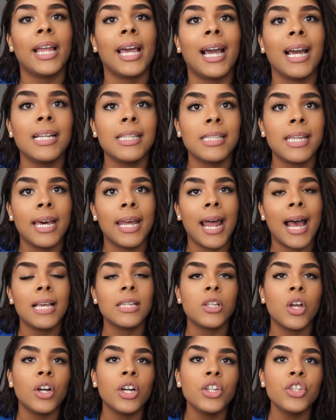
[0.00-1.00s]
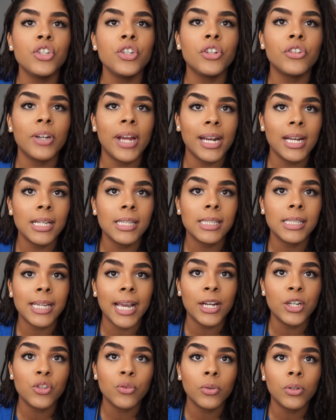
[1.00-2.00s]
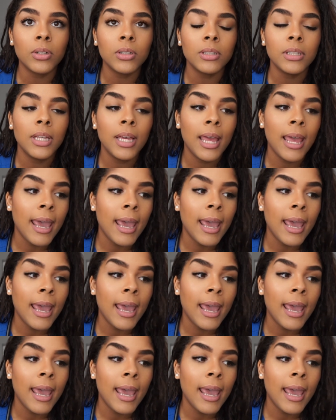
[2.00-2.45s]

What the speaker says: Like I said, as long as you create a schedule